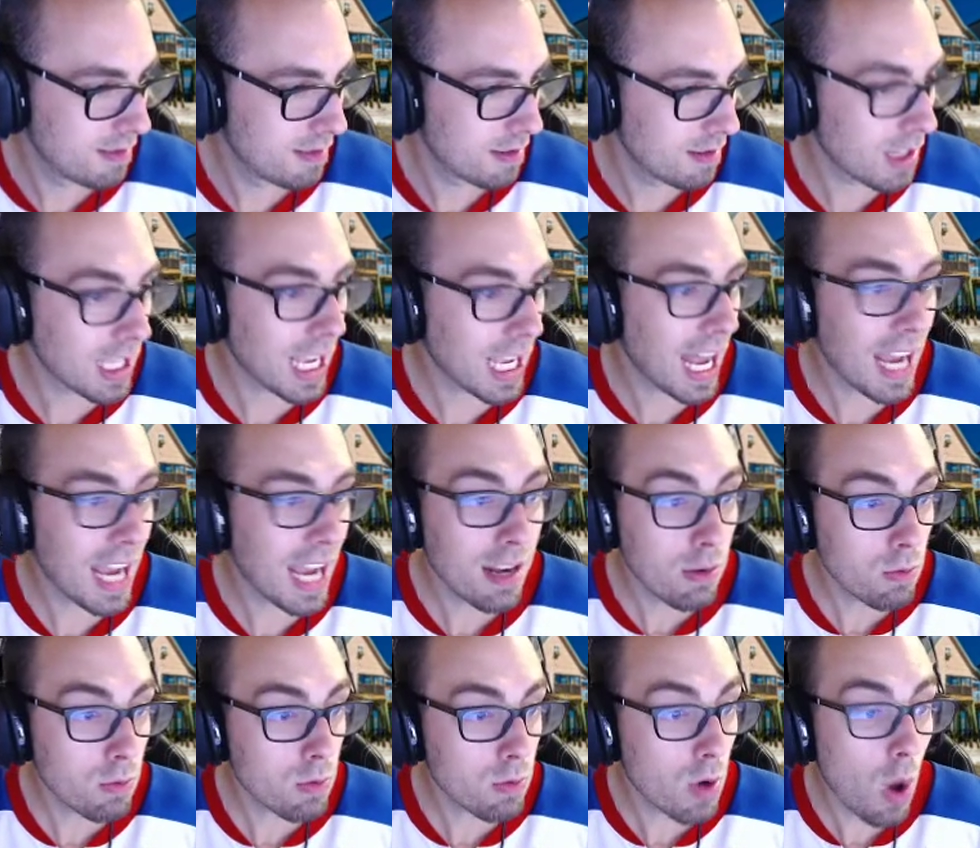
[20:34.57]
Like, I
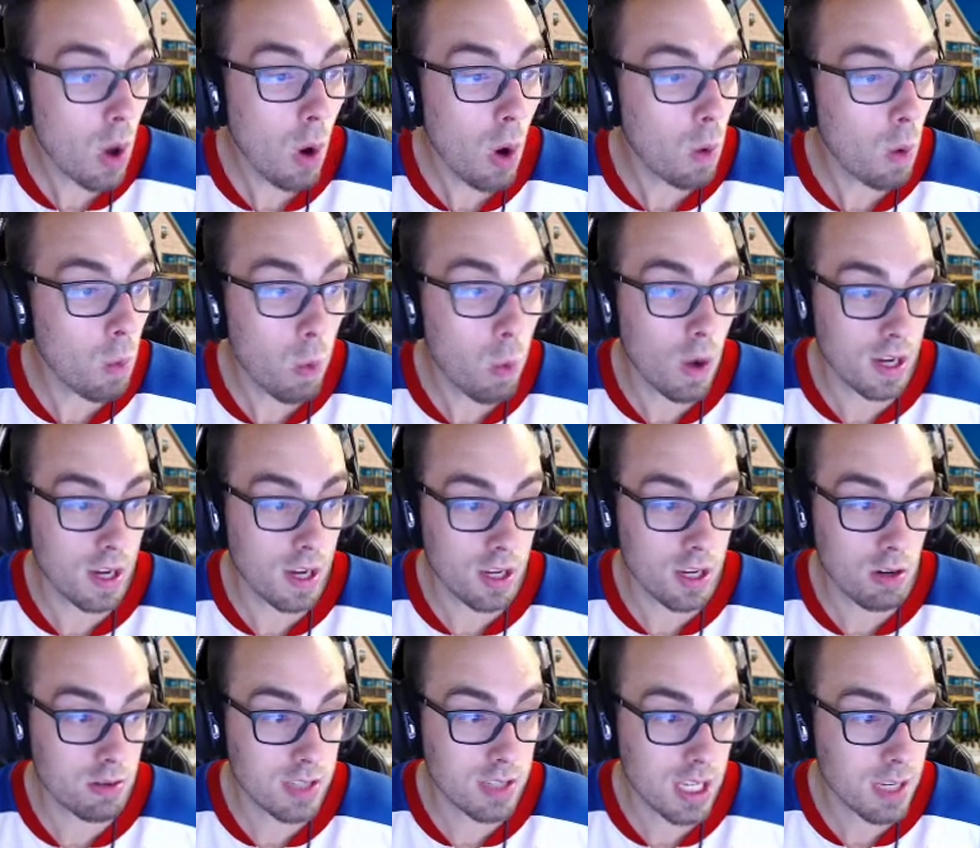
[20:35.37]
don't know what
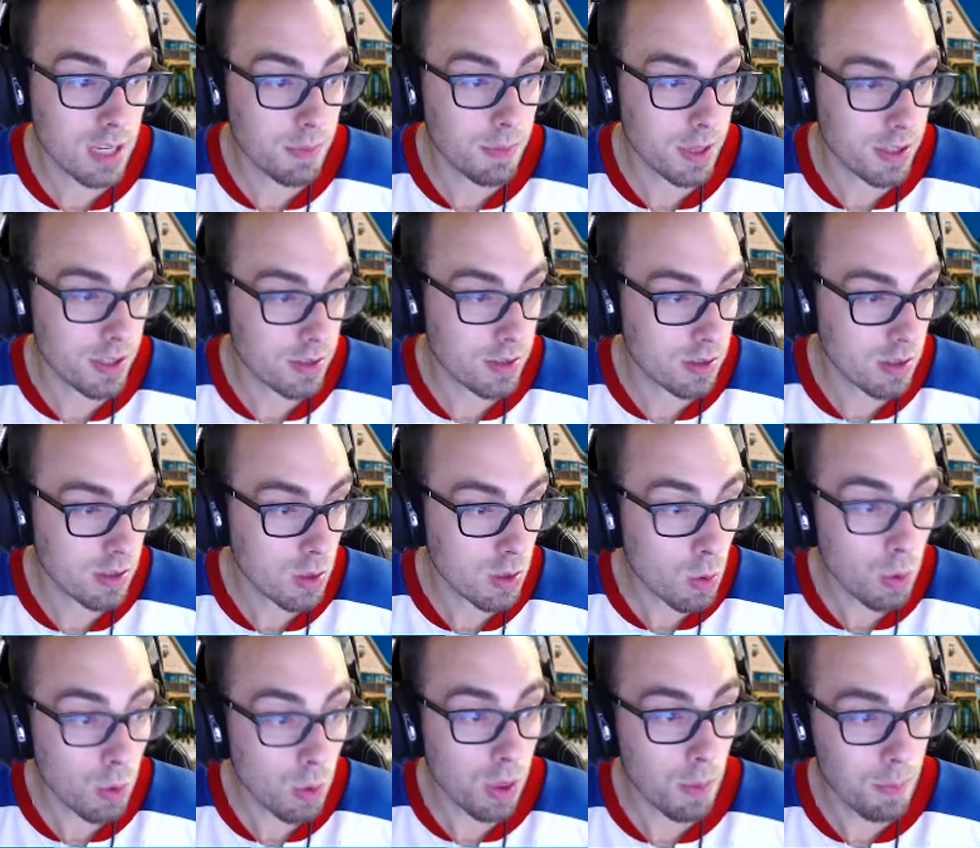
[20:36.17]
your team is.
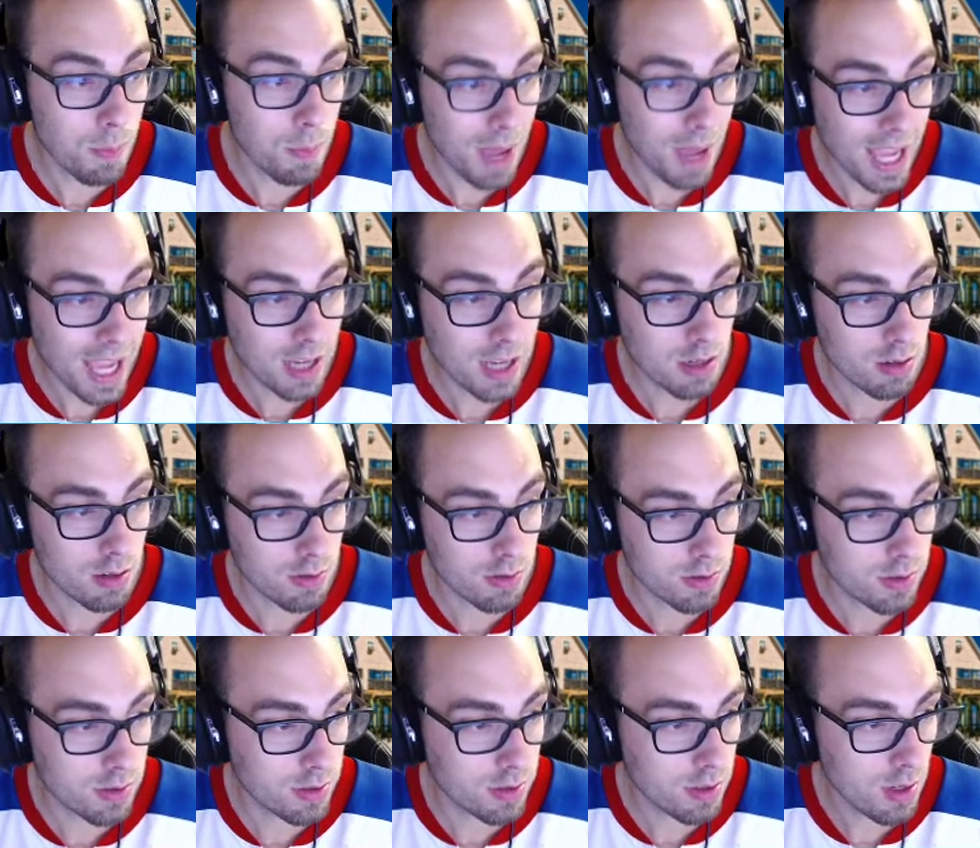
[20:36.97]
You are the
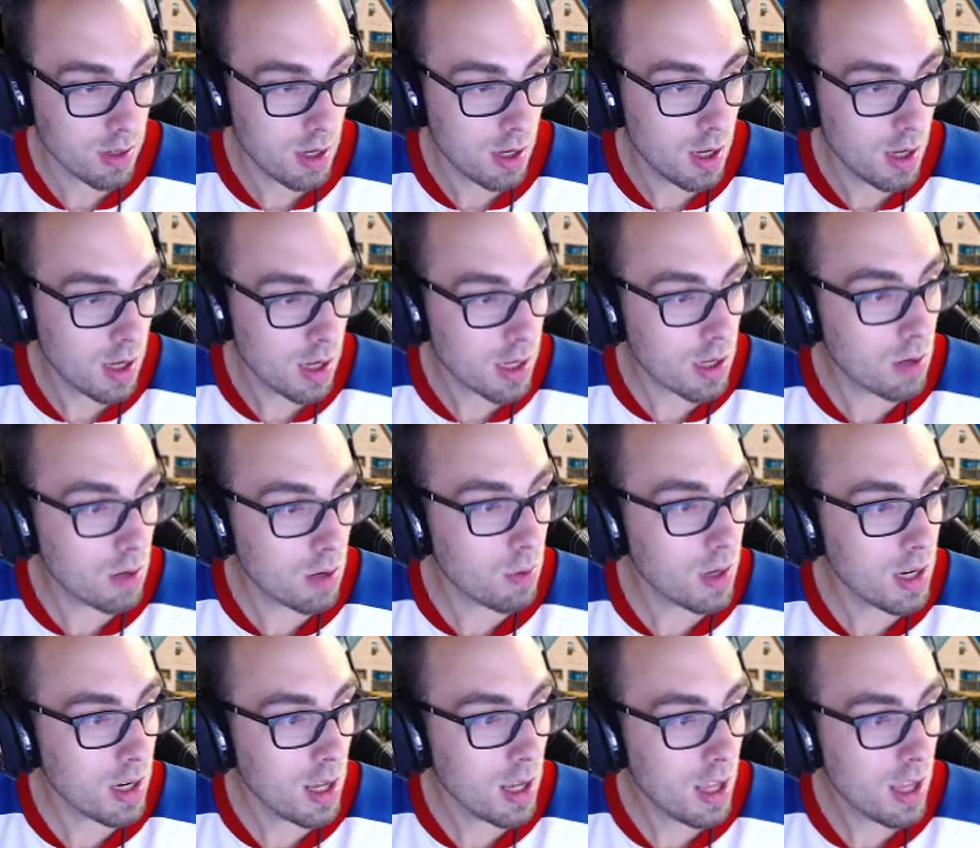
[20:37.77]
Packers. You know
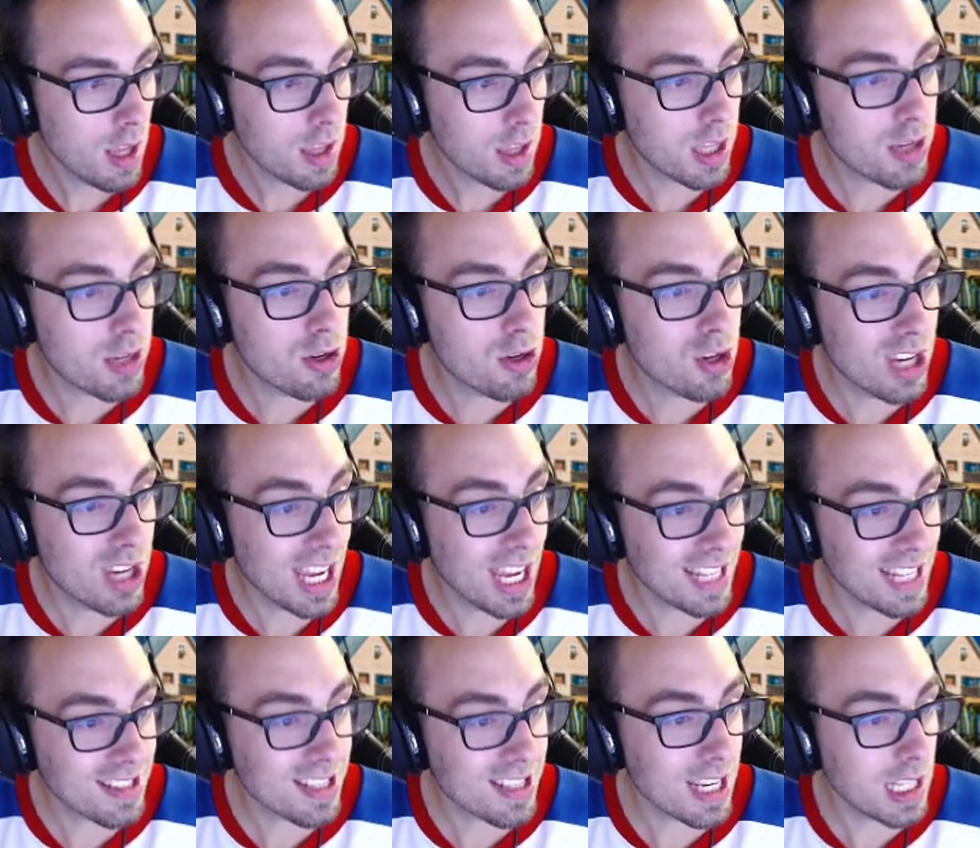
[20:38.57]
what? The
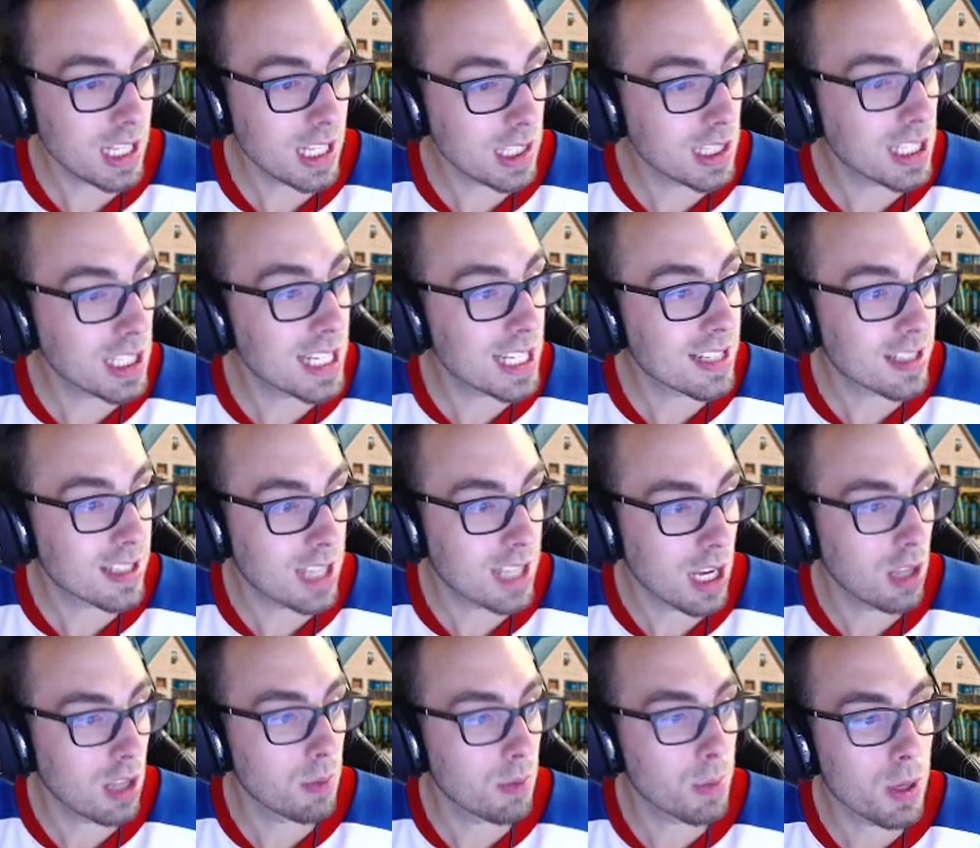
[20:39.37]
Jets at least
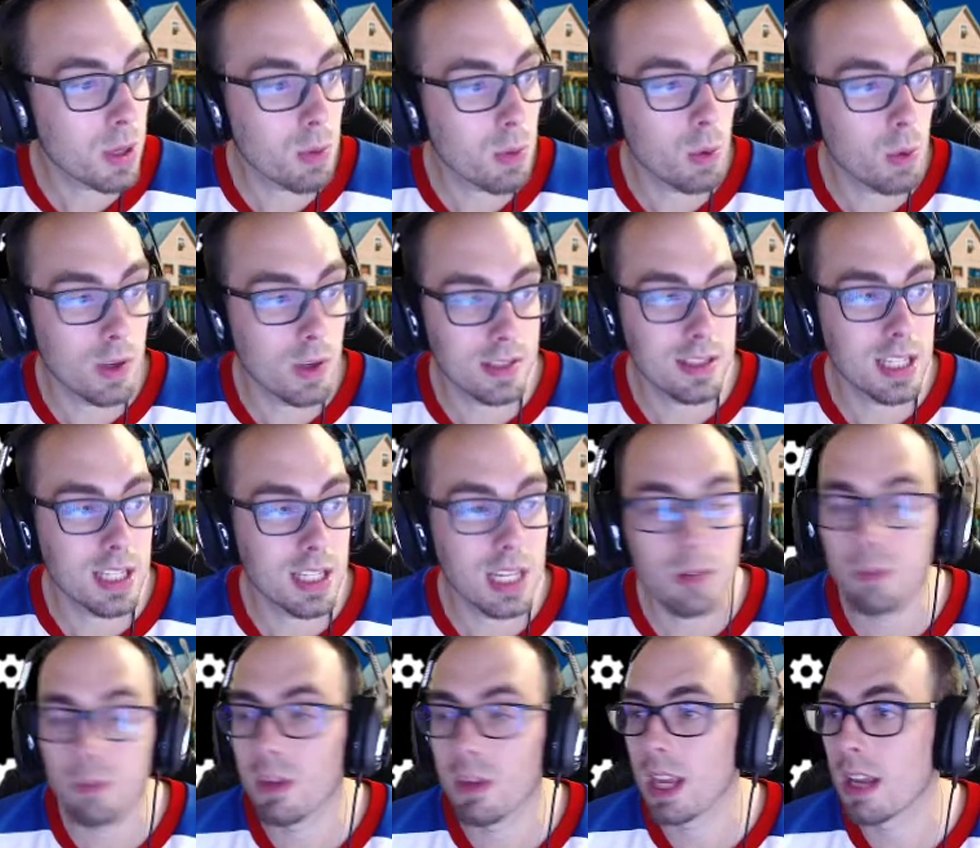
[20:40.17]
tell me what
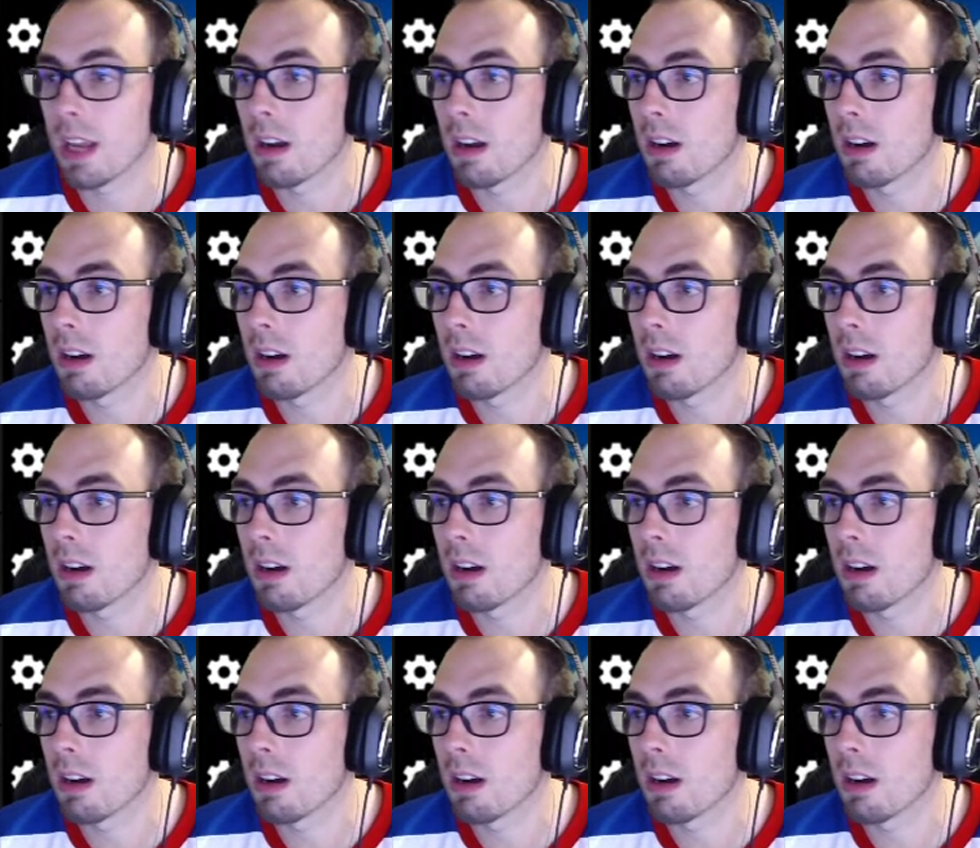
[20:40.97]
team they